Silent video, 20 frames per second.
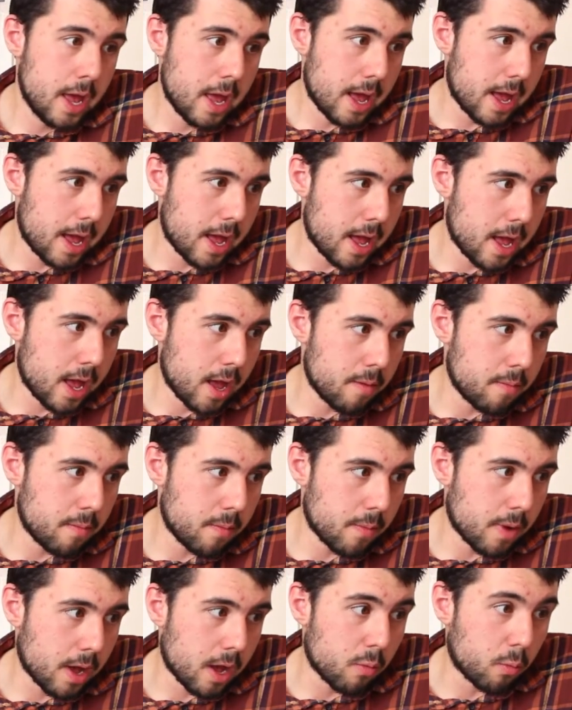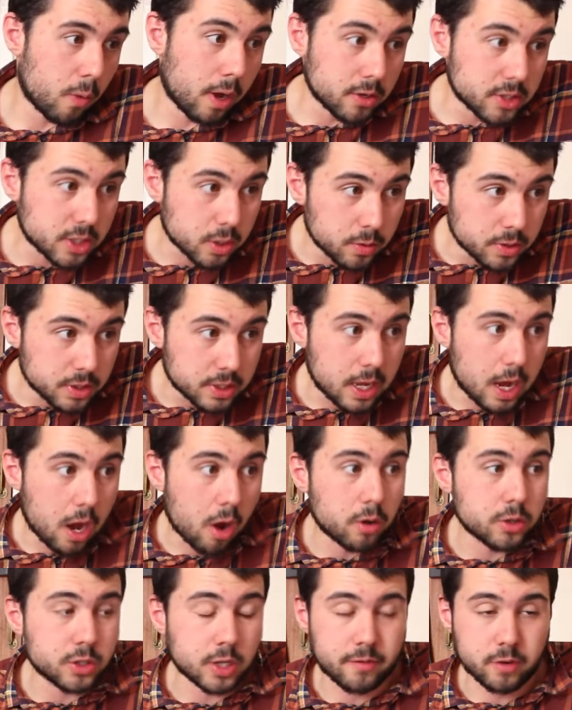And whilst I was there, I
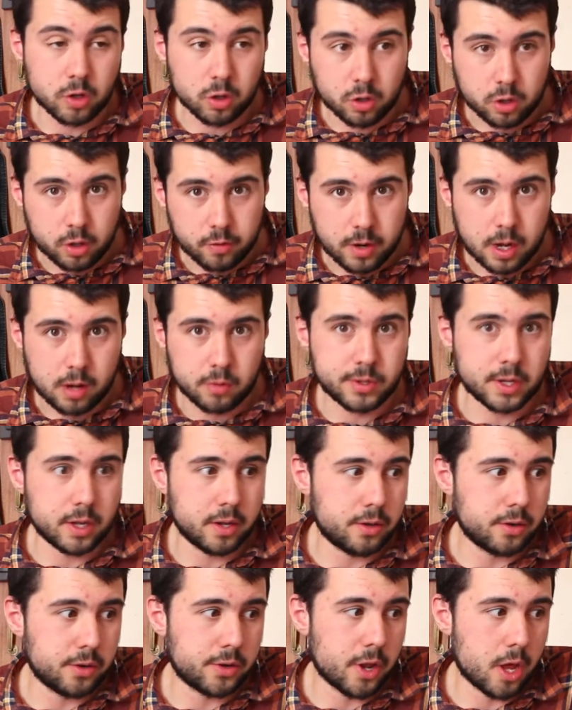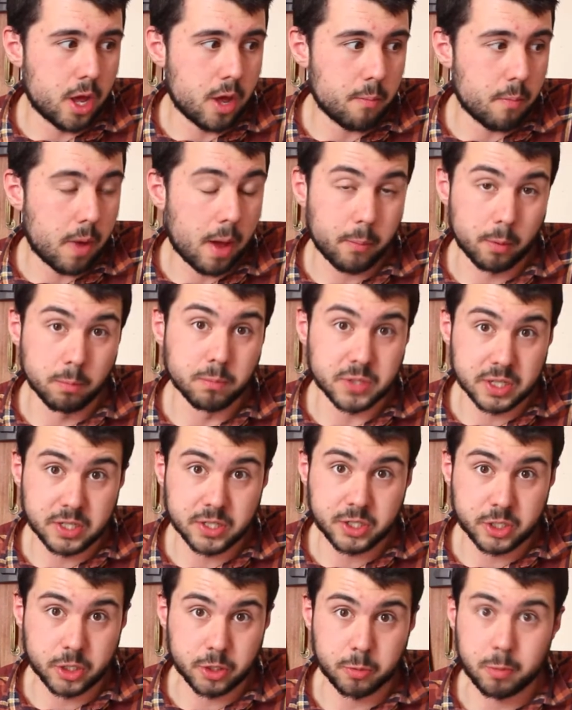was having a look around and I bumped
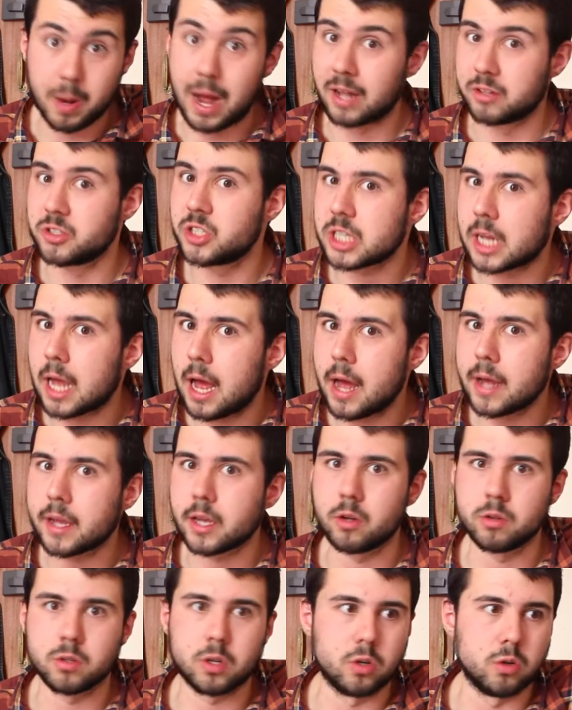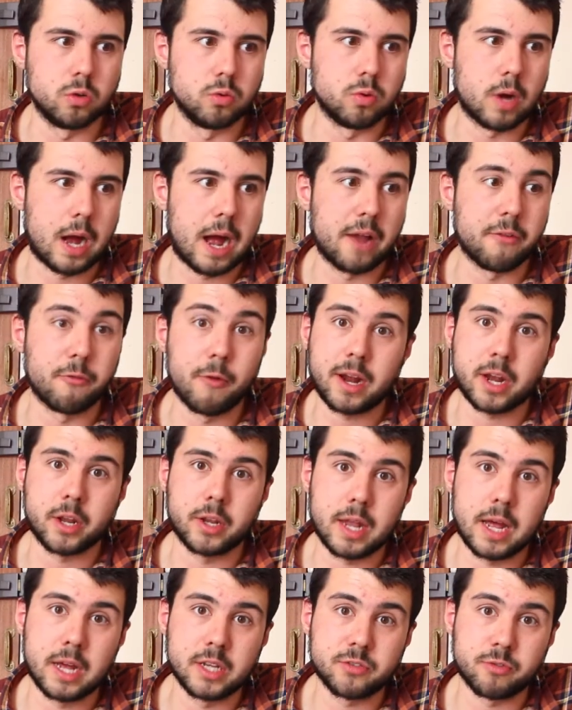into Anne Scargill, who I'd
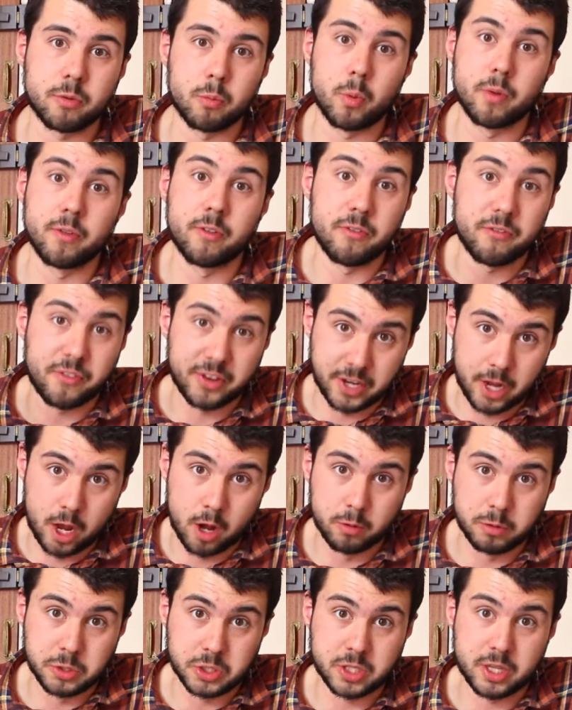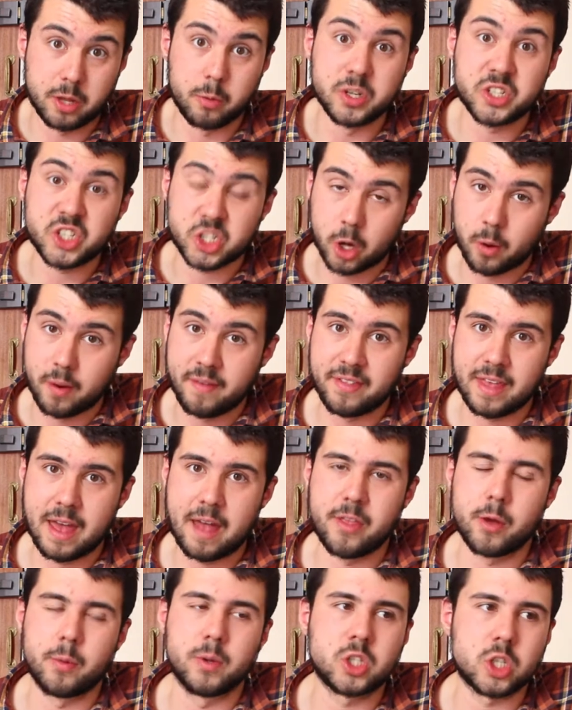recognised from one of the videos they were showing there.
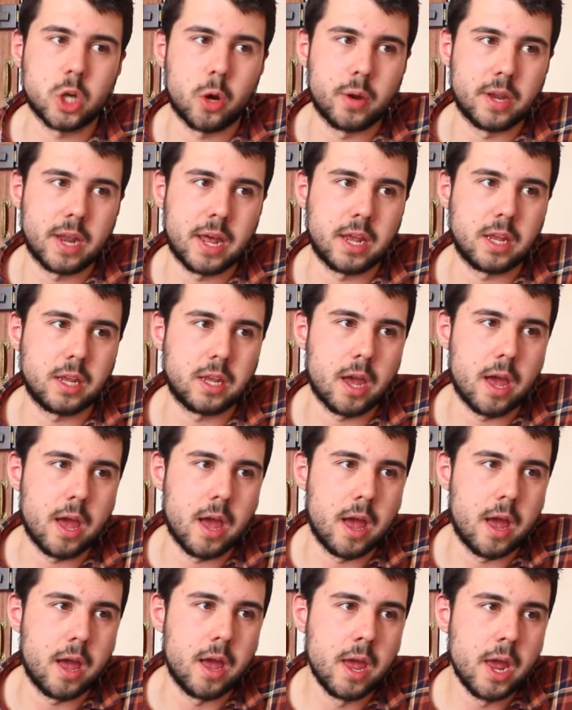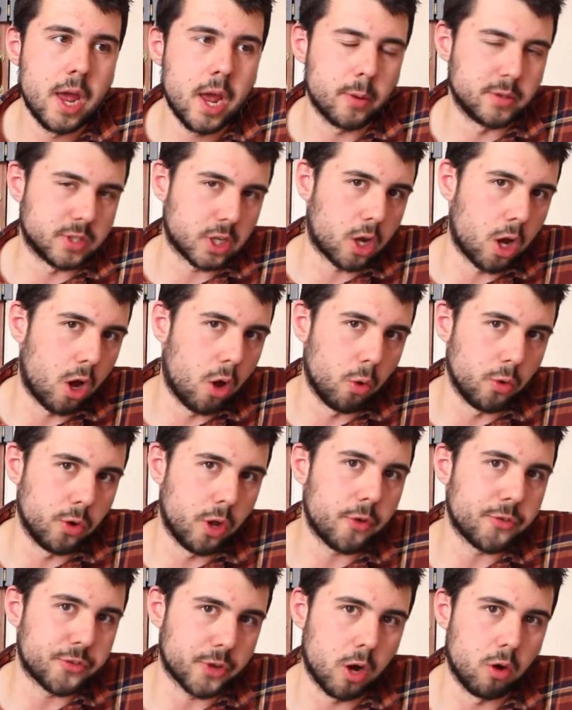They were showing a It was a Coal Not
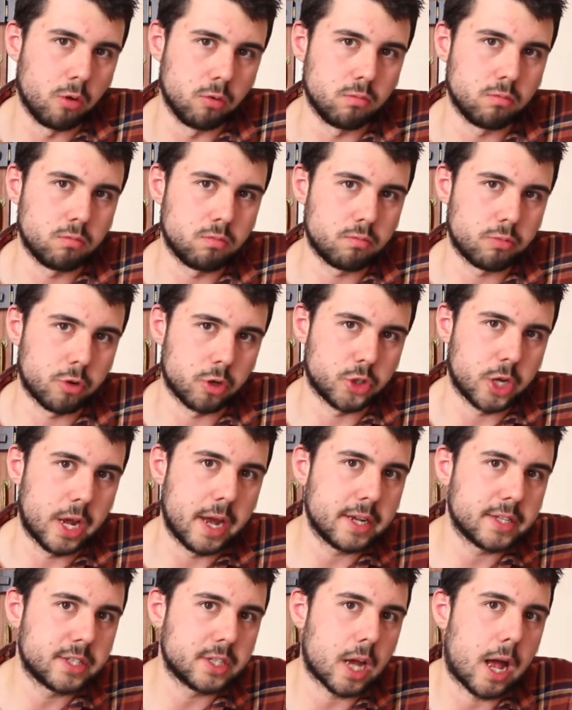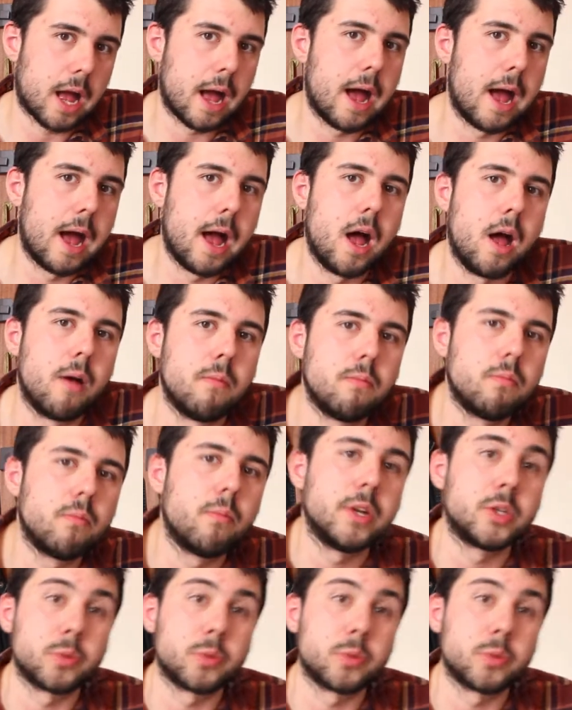Dome project, which